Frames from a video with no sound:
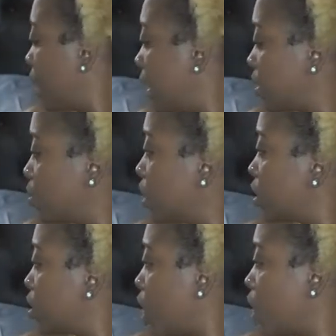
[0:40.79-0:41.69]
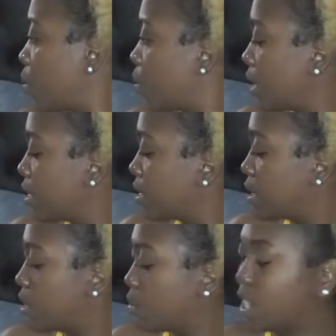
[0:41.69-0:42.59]
I guess we can start with
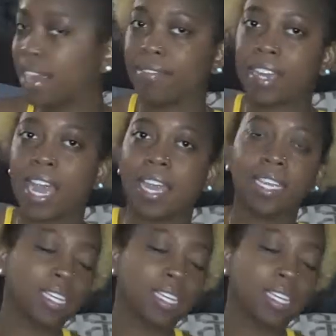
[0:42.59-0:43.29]
what I've gotten,